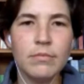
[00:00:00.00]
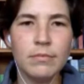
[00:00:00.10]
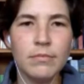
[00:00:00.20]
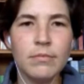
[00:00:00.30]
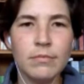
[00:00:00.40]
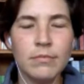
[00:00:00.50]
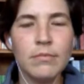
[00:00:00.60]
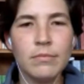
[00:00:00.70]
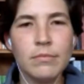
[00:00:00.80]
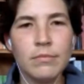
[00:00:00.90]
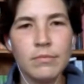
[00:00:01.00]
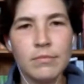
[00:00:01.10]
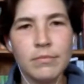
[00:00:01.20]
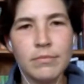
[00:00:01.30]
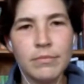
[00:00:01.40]

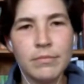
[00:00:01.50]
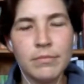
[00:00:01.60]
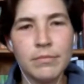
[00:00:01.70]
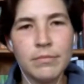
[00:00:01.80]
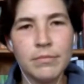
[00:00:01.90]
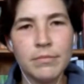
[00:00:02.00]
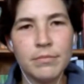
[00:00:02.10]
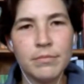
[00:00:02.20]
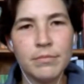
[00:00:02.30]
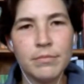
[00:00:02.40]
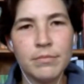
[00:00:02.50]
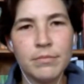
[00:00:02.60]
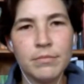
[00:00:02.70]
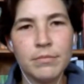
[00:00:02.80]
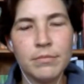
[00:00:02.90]

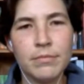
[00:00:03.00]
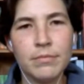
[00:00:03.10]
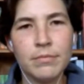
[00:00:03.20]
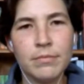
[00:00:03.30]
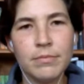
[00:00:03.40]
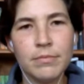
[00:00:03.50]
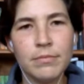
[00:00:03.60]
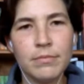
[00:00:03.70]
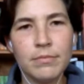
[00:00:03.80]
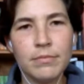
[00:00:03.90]
The person shown says nothing.